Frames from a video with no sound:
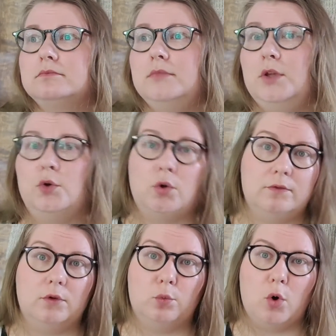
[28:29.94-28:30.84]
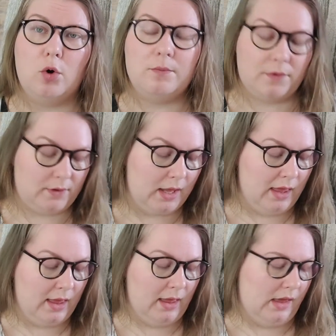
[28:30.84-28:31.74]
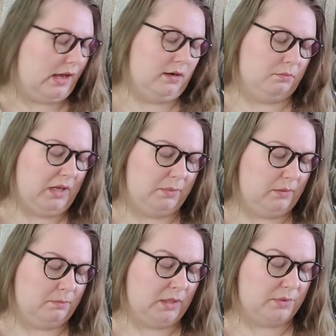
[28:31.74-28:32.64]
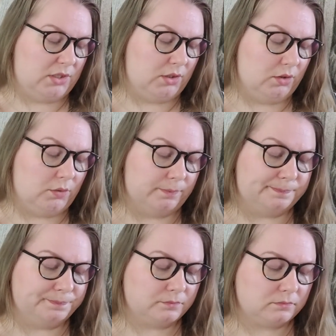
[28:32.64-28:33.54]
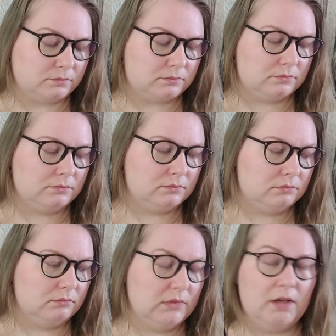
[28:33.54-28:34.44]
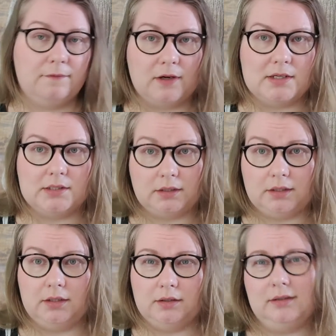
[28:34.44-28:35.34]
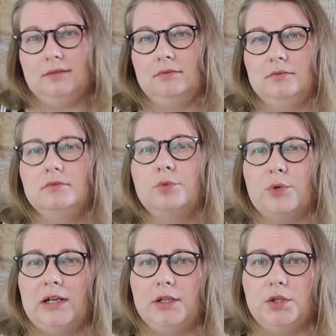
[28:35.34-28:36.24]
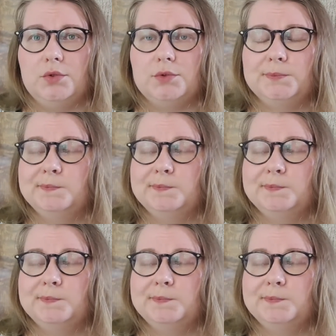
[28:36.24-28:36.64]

for warmth, and maybe she could find a really cute